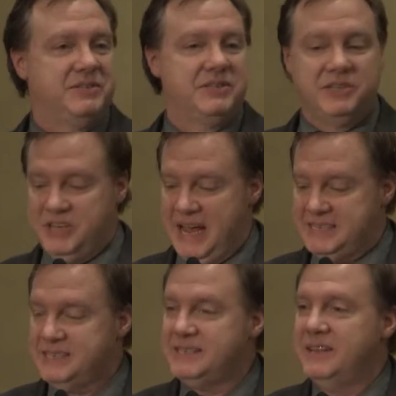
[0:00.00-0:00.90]

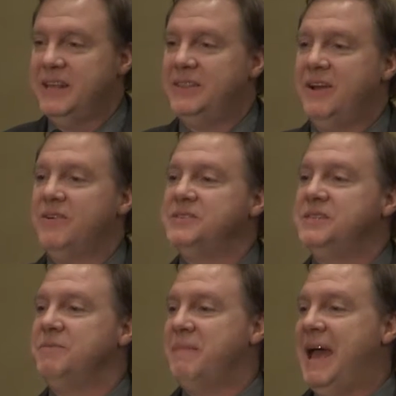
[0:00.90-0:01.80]
suggests that there is a
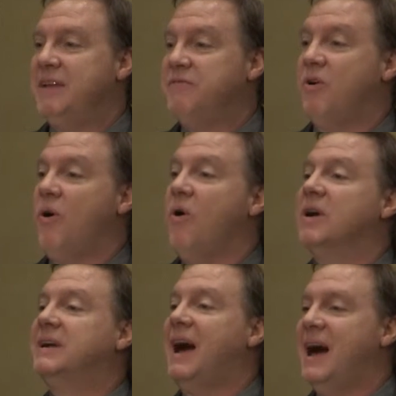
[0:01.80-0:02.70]
demand for
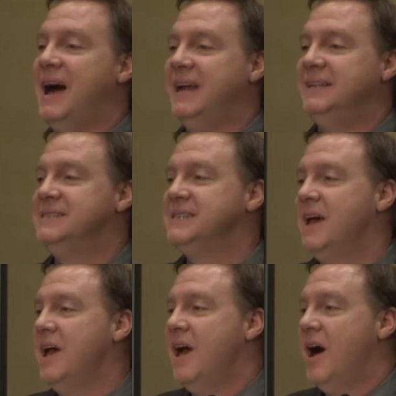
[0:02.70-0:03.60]
all kinds
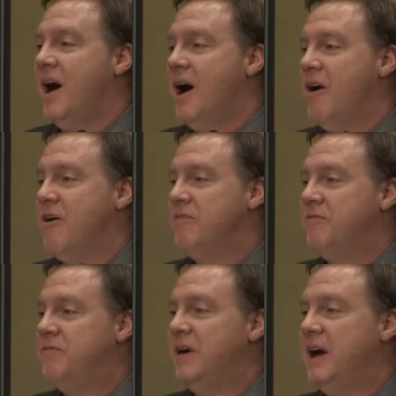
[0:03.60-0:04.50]

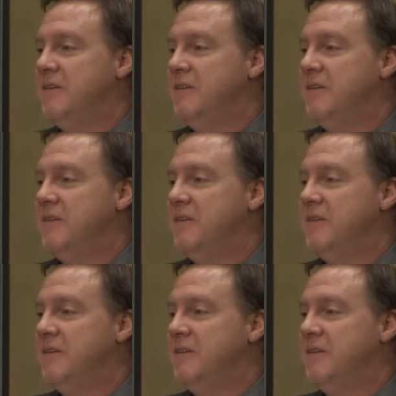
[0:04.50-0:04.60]
of